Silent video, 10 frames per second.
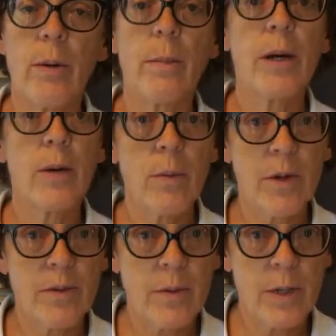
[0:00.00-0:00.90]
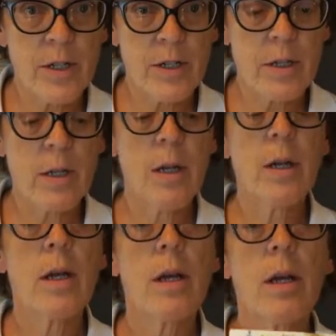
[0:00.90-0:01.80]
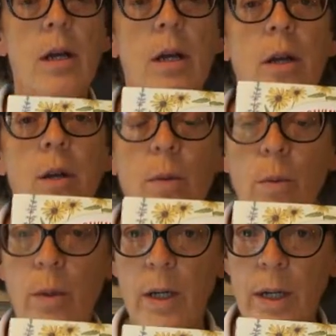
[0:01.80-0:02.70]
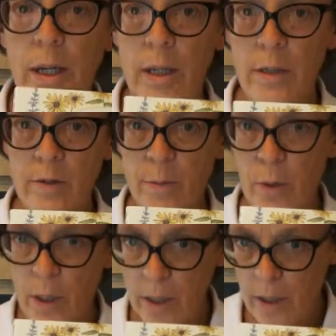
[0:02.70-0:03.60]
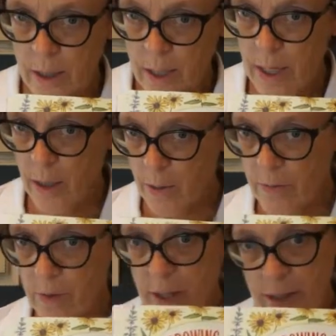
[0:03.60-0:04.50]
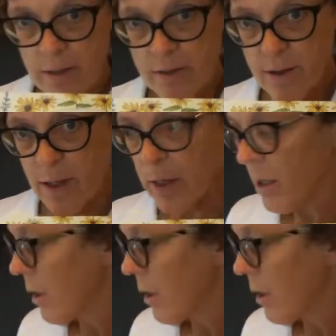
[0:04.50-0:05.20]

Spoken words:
a meadow restoration, you really need this book. However, like I said,